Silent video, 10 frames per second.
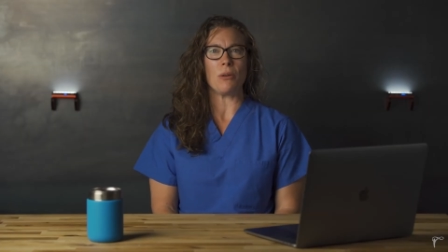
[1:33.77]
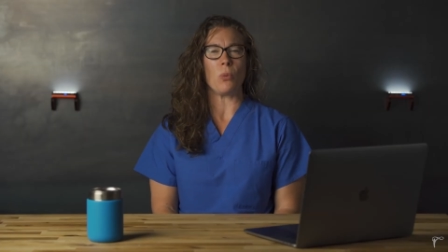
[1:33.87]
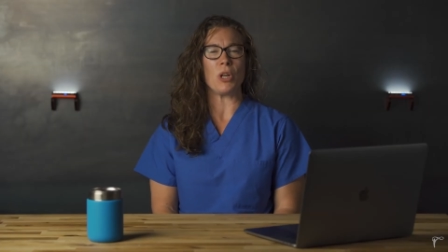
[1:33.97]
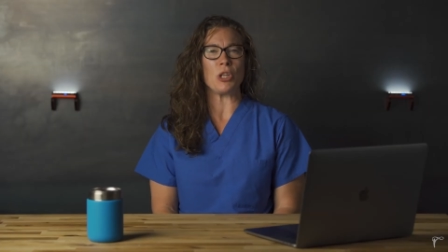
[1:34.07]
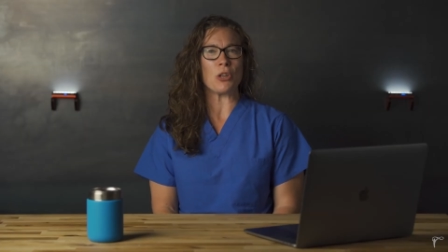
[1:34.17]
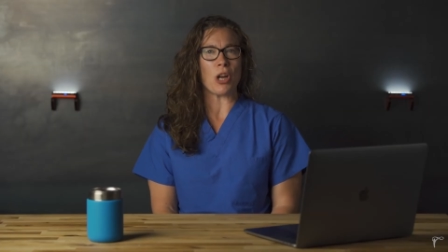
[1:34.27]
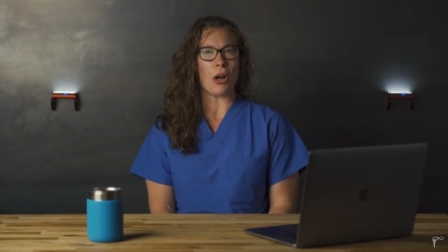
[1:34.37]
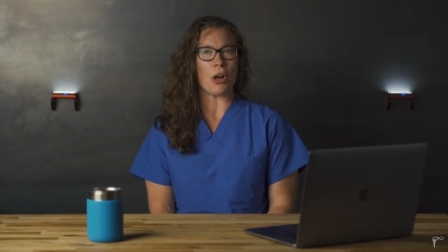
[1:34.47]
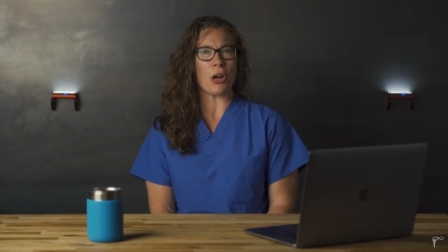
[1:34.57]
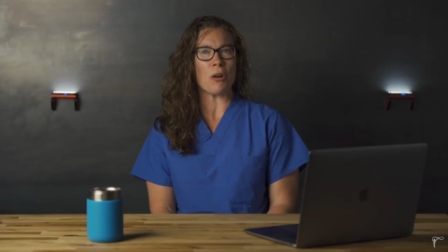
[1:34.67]
When you're
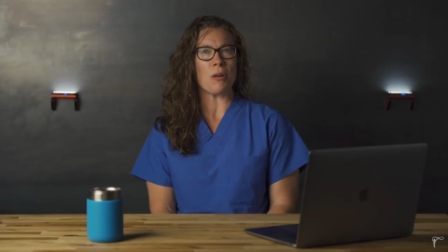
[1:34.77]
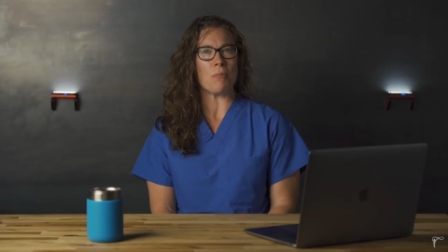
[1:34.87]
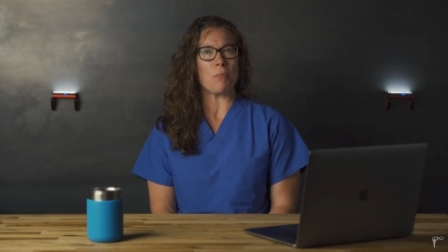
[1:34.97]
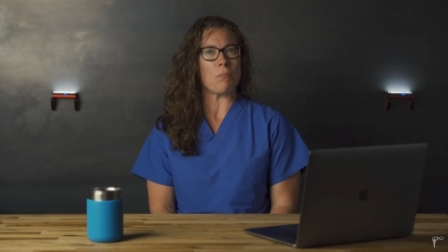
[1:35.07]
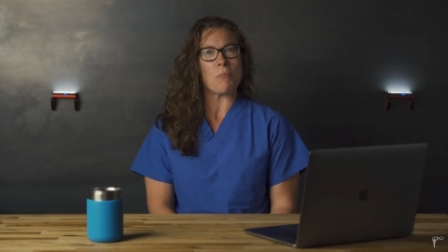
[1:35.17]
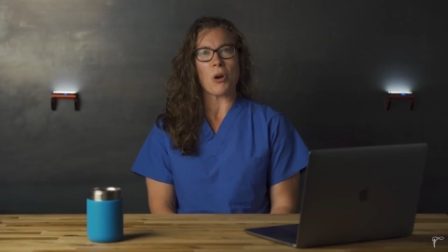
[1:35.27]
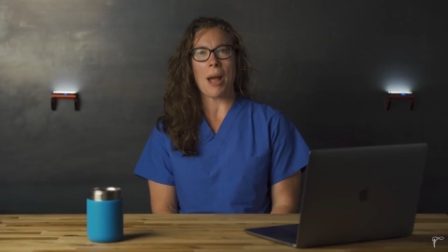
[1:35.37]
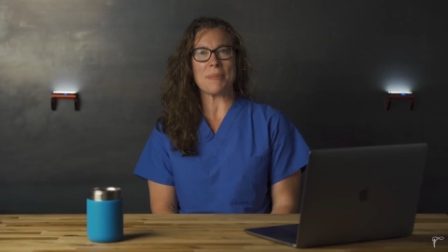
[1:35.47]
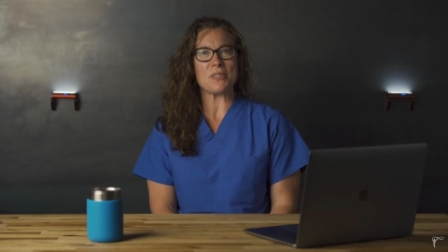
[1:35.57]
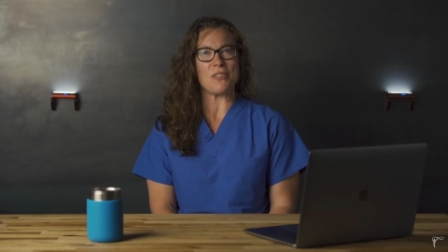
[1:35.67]
younger,
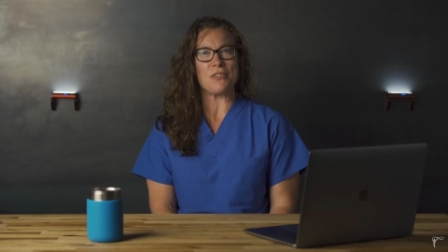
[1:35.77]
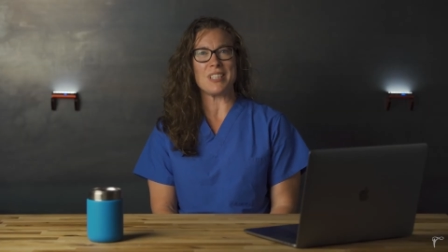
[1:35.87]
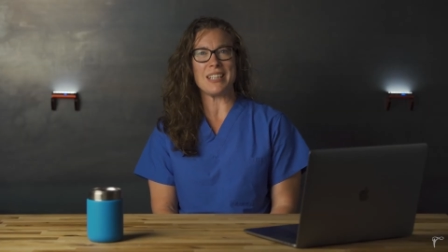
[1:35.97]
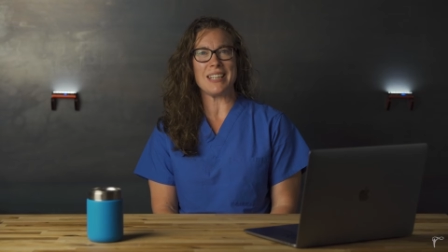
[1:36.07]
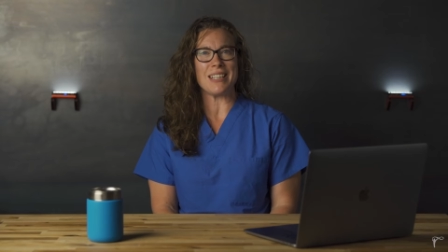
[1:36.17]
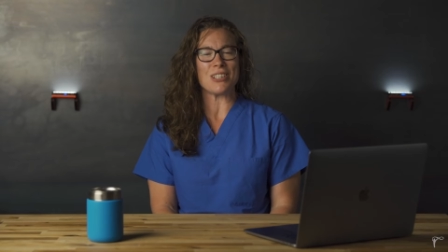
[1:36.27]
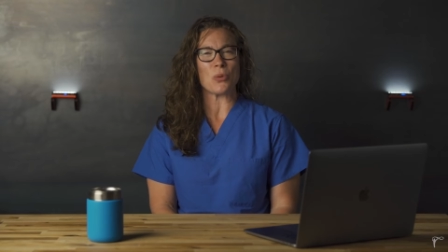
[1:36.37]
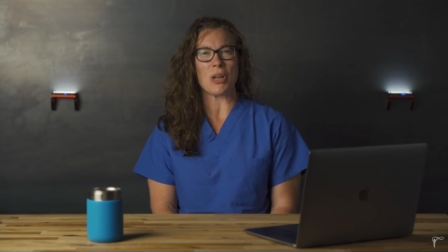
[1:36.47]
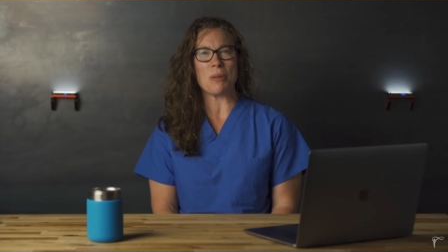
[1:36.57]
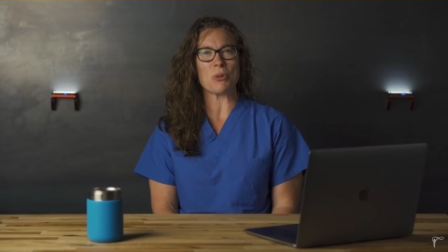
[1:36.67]
perhaps 15 to
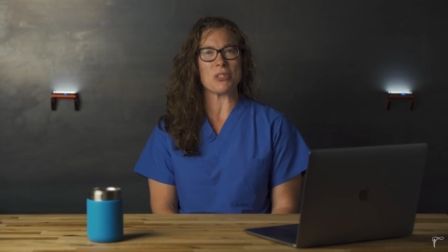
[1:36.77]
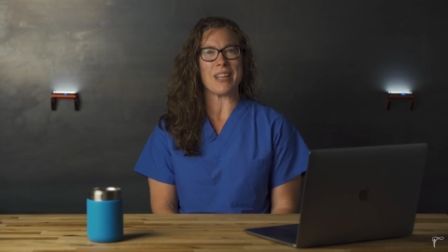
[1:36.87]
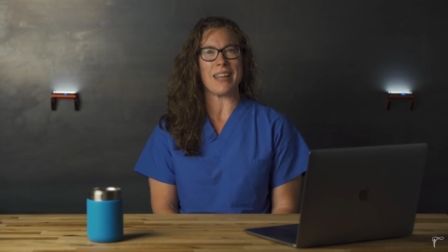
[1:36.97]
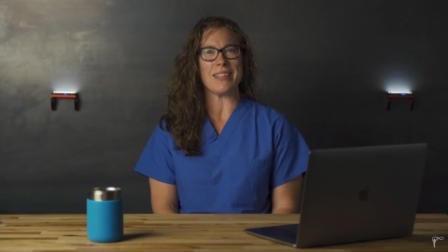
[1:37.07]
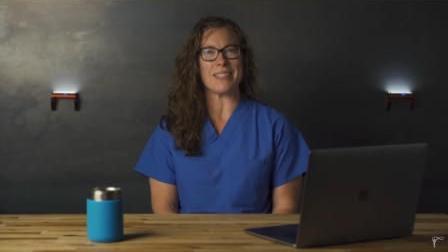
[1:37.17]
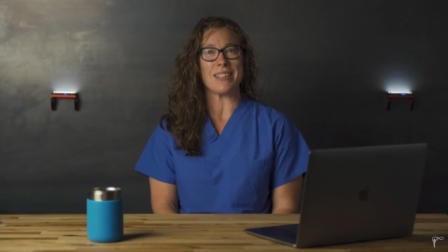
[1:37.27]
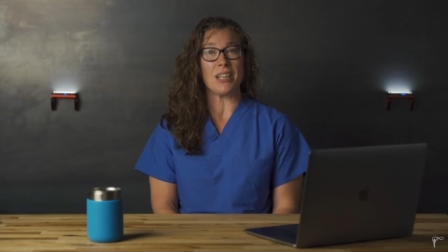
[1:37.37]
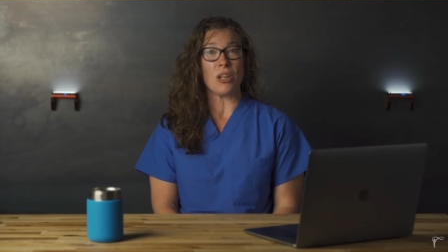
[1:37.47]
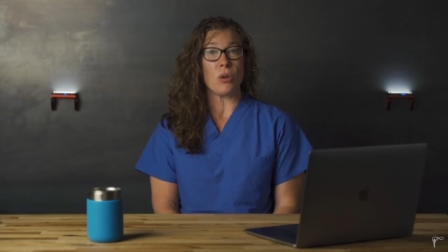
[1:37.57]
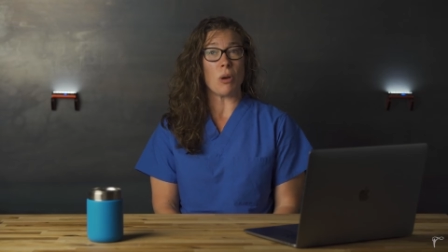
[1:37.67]
20 percent
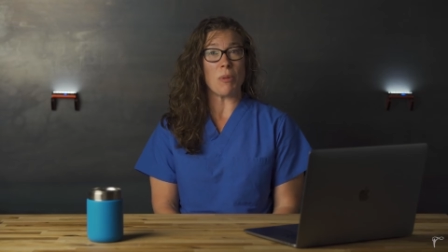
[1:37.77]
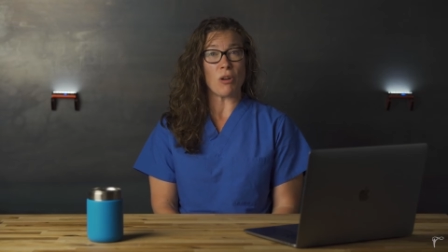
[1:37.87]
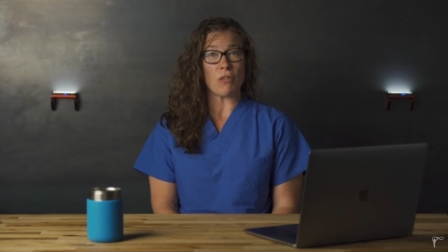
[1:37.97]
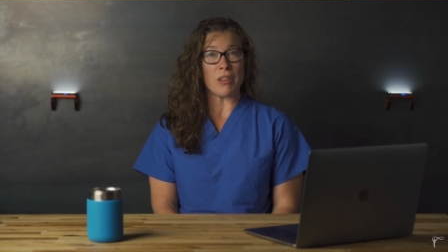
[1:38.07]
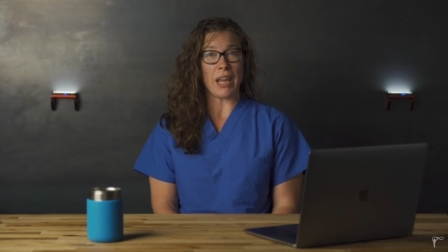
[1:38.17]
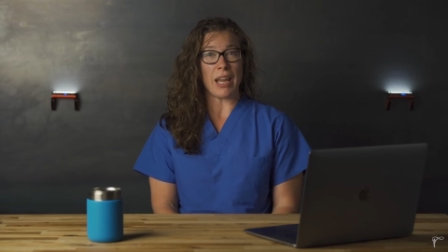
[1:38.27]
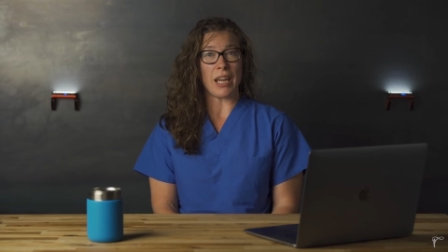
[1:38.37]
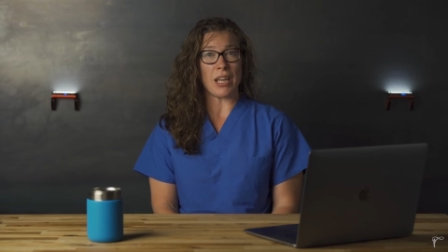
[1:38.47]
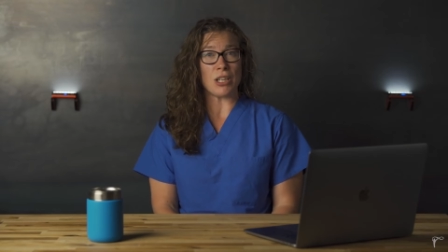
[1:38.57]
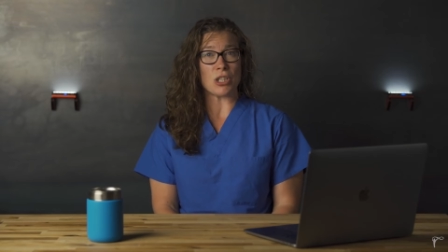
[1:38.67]
Women over the
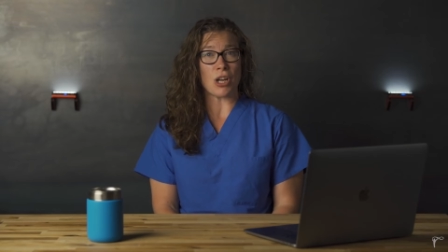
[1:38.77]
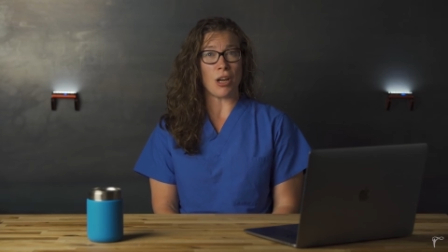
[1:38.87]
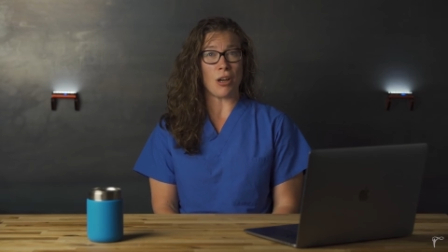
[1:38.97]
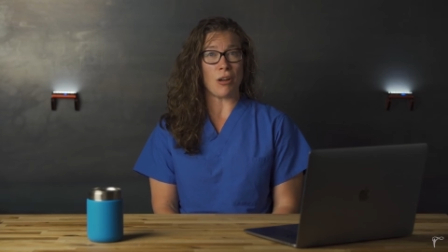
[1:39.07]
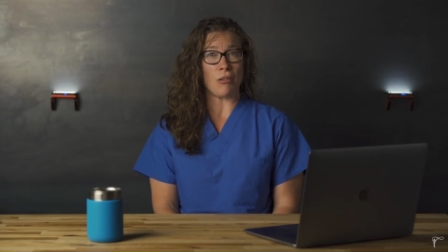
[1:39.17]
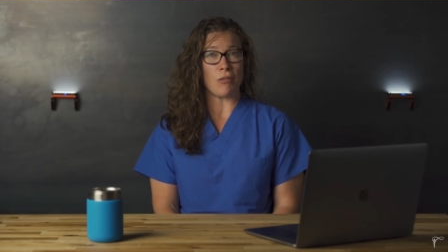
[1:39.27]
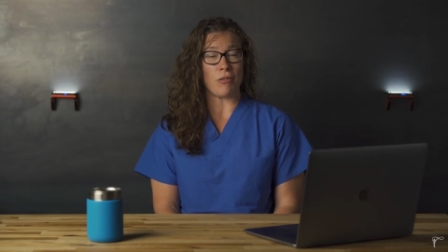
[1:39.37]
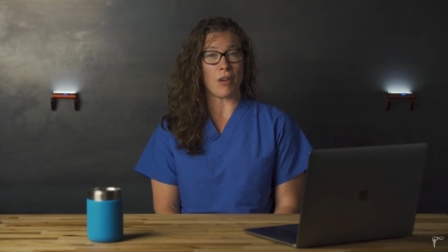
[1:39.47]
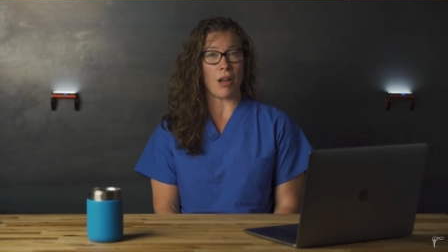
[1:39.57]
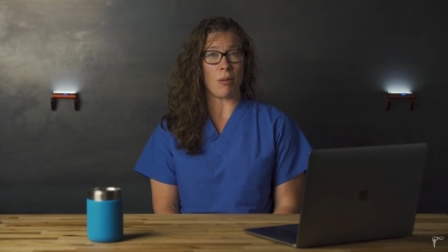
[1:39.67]
age
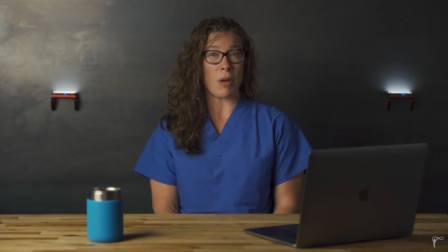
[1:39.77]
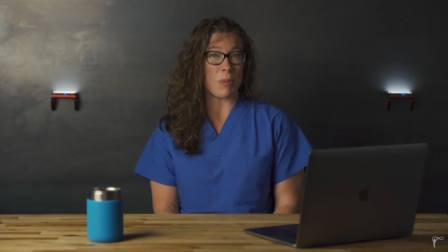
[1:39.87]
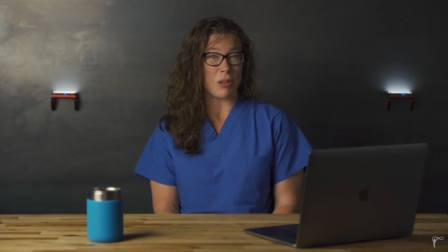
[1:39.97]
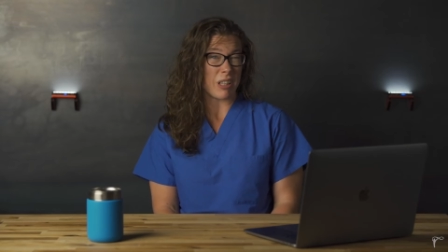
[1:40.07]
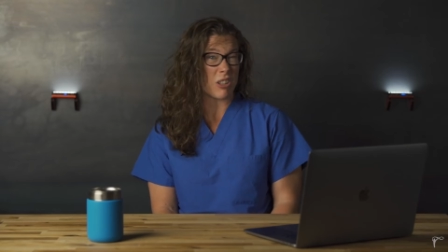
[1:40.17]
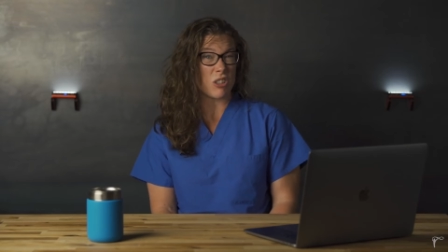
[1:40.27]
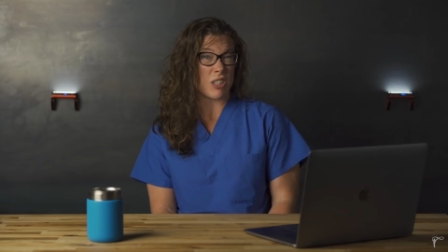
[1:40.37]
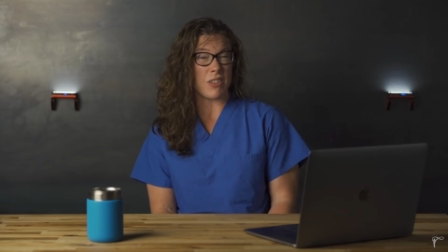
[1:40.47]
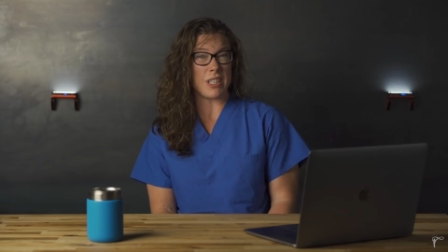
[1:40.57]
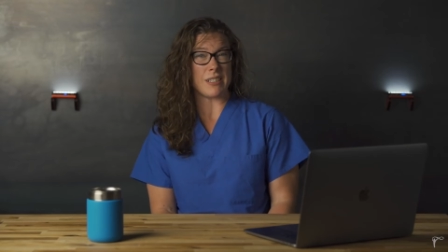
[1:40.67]
of uh, up in like the
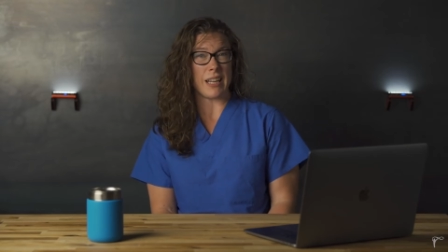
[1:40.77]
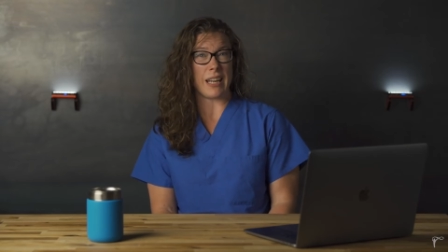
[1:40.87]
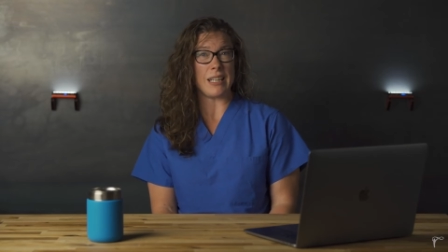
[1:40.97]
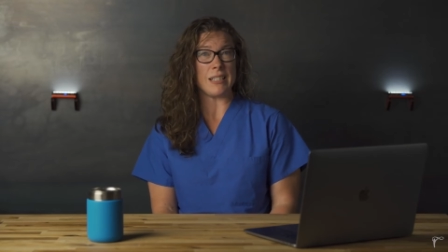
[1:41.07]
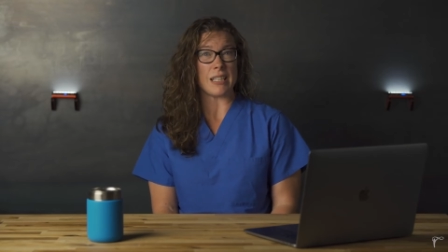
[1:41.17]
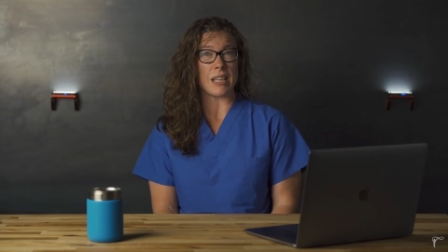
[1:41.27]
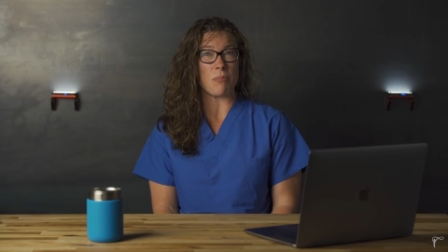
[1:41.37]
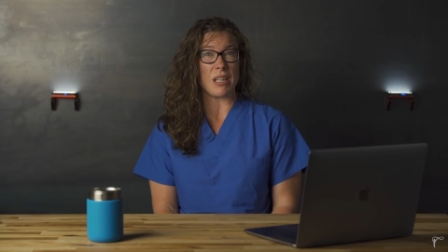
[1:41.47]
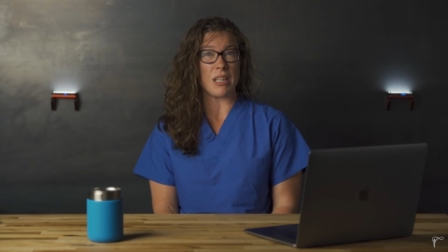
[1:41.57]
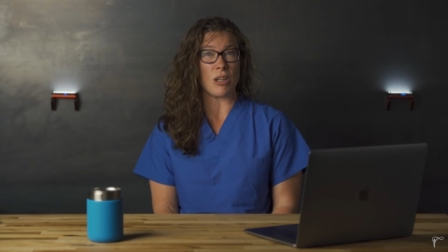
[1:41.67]
70s and 80s, it
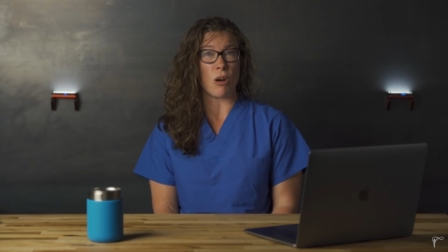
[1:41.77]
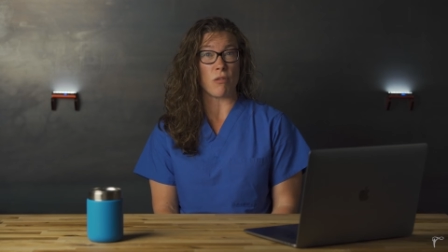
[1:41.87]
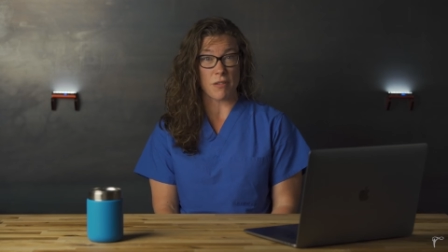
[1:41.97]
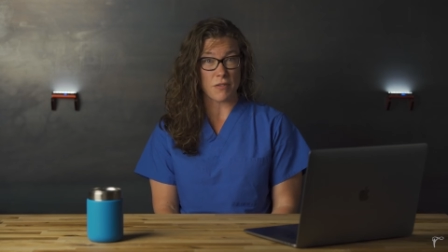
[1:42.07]
can be over